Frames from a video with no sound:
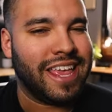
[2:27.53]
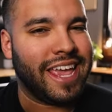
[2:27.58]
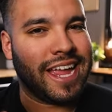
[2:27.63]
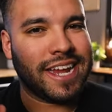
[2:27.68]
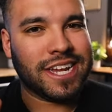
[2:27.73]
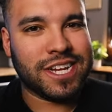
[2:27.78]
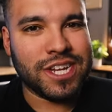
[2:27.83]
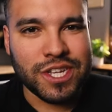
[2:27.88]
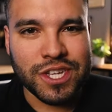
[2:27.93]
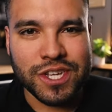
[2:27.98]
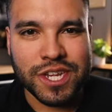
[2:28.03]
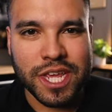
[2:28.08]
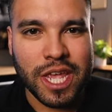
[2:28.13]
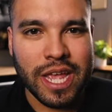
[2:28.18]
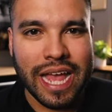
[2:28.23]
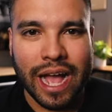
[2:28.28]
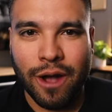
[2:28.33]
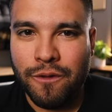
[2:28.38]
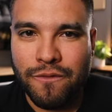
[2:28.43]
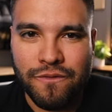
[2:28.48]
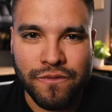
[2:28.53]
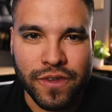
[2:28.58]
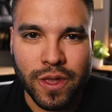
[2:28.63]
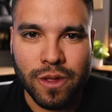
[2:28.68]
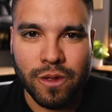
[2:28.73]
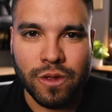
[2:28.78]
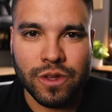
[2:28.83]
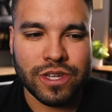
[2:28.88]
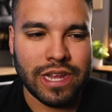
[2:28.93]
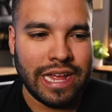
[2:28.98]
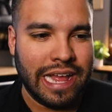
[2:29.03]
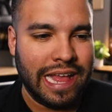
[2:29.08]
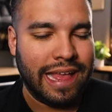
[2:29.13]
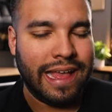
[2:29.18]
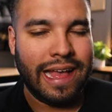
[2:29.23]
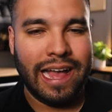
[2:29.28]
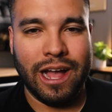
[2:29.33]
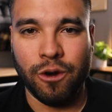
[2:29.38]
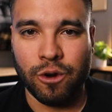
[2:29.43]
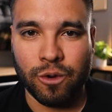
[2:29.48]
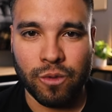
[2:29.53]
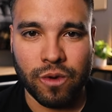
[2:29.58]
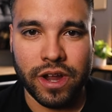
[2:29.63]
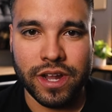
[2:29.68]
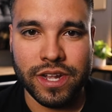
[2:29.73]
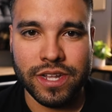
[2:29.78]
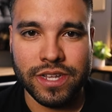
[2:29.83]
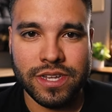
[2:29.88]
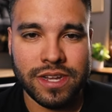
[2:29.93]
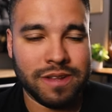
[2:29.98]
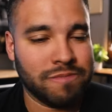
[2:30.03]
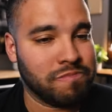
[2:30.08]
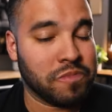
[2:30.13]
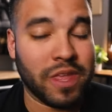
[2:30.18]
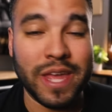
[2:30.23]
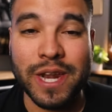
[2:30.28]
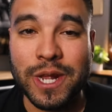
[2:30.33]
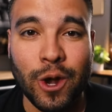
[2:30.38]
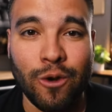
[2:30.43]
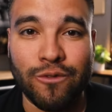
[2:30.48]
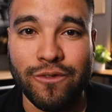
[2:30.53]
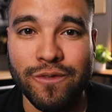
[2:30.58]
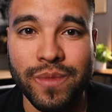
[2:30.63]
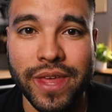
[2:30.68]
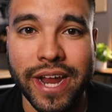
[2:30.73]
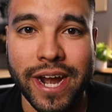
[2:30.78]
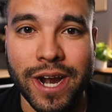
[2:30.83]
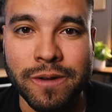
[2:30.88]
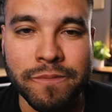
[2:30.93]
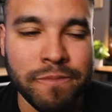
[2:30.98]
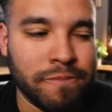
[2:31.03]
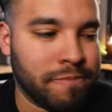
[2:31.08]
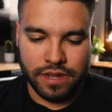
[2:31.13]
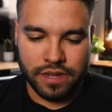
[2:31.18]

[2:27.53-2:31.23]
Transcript: and just see how it feels, how it runs, and go from there.